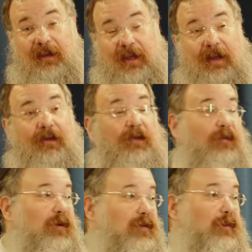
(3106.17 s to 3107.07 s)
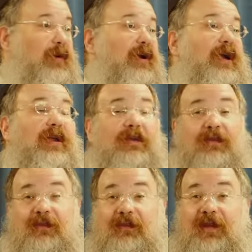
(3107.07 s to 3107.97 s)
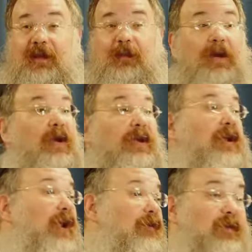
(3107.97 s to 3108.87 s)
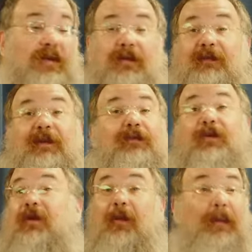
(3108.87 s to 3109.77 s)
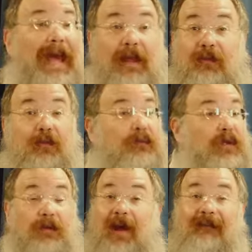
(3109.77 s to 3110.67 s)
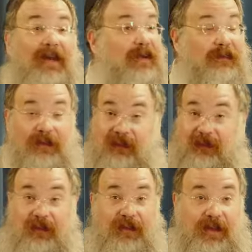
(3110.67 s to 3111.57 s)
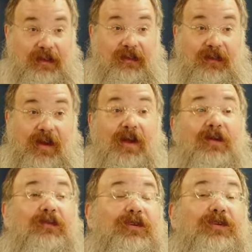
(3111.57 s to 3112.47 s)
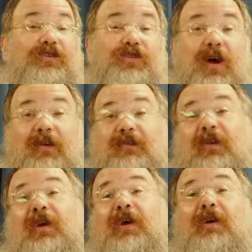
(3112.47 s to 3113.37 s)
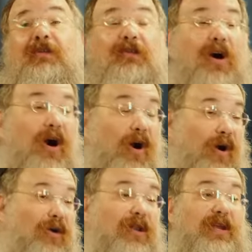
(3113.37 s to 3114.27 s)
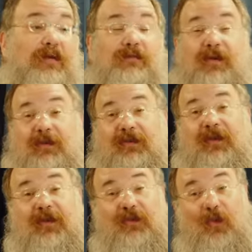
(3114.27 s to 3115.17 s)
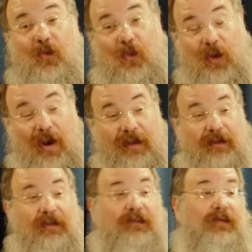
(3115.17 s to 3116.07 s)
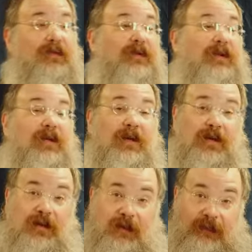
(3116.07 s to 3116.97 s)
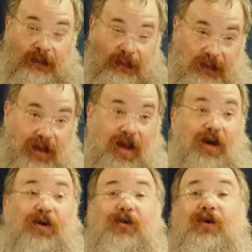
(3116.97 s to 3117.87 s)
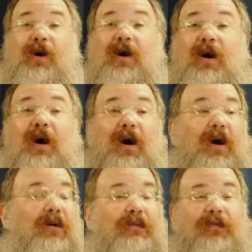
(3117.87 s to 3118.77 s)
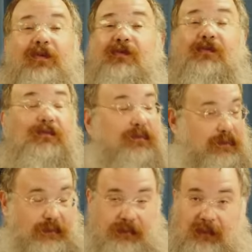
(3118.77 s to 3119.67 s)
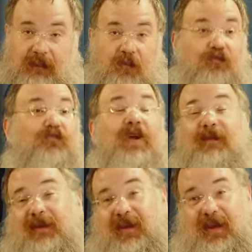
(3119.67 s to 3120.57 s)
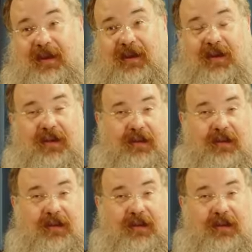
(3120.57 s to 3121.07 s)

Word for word: Got to go to work tomorrow. I got to get to sleep. You're not even, you don't even have to go to the bathroom. You don't have any physical needs. So you're just totally immersed in this wonderful flow of riveting